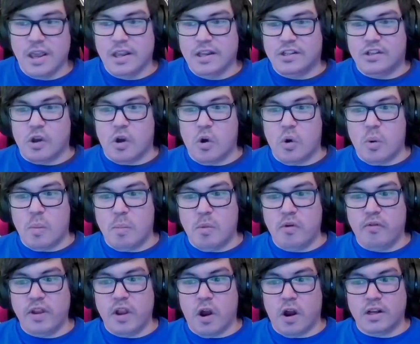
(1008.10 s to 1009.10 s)
So
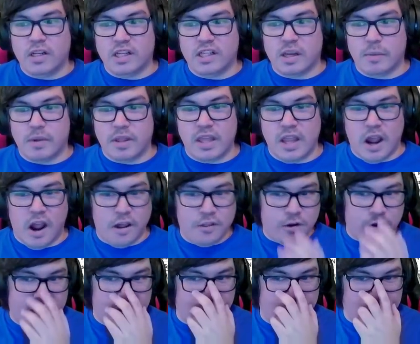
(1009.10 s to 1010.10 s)
moving on to some of the
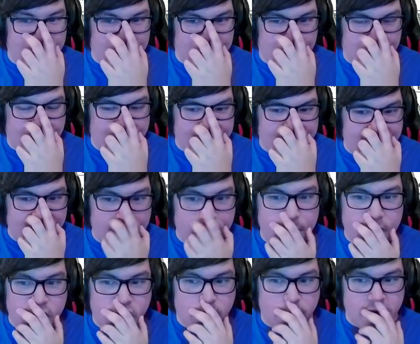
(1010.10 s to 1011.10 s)
other characters, we have Kate
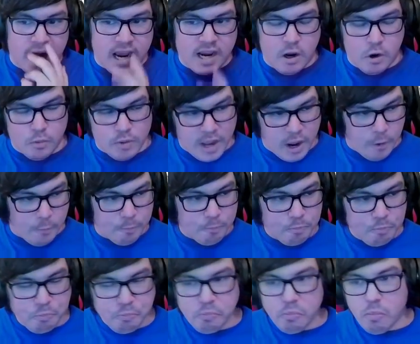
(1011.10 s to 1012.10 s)
Bishop and Echo. Now,
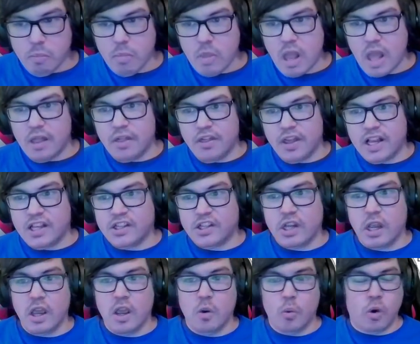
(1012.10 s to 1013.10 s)

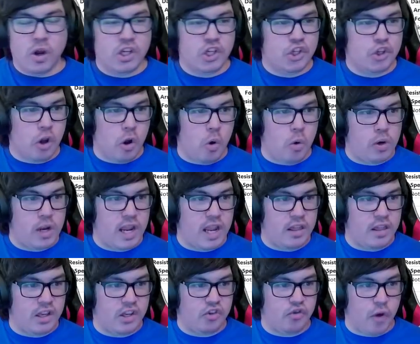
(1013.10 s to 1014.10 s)
this was shown
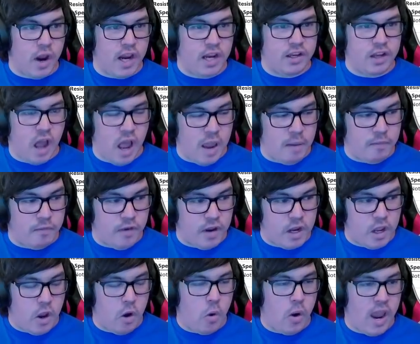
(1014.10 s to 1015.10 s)
in the strike time
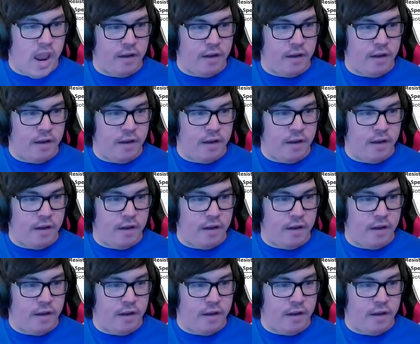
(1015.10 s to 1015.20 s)
video.